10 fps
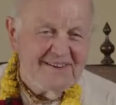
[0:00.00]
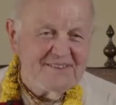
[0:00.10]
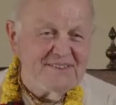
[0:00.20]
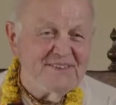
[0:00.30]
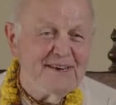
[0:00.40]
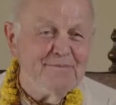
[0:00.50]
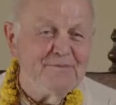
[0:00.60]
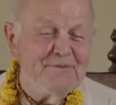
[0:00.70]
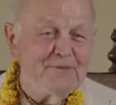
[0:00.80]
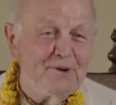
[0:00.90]
This
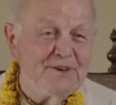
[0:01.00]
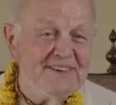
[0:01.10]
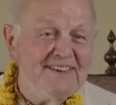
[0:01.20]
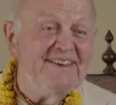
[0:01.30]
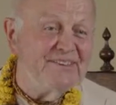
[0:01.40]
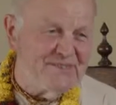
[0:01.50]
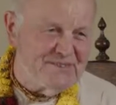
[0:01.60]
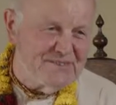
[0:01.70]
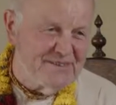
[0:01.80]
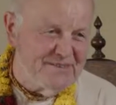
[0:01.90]
happened for
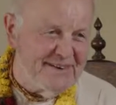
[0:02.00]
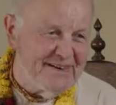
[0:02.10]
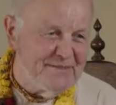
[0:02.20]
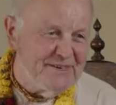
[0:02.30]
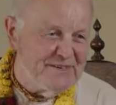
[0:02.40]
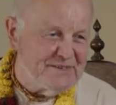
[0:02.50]
years. Whenever he